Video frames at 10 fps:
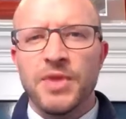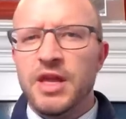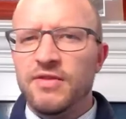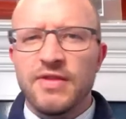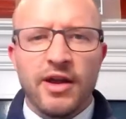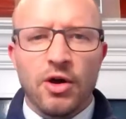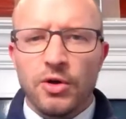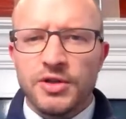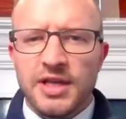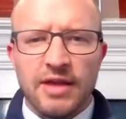It is not
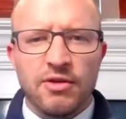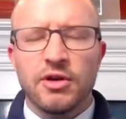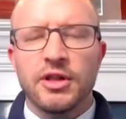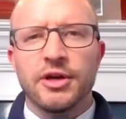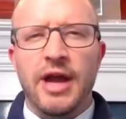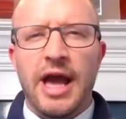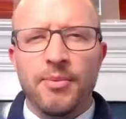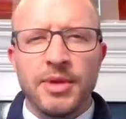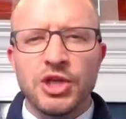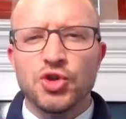altogether clear how
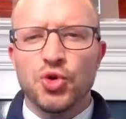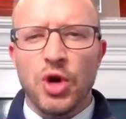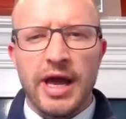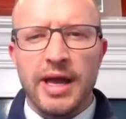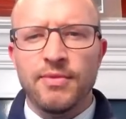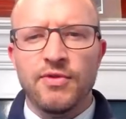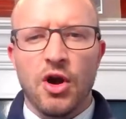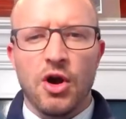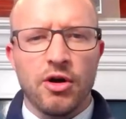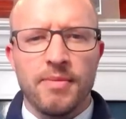many tribes
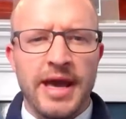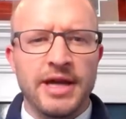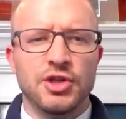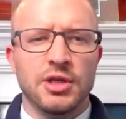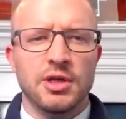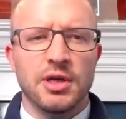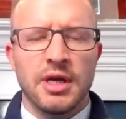are imagined.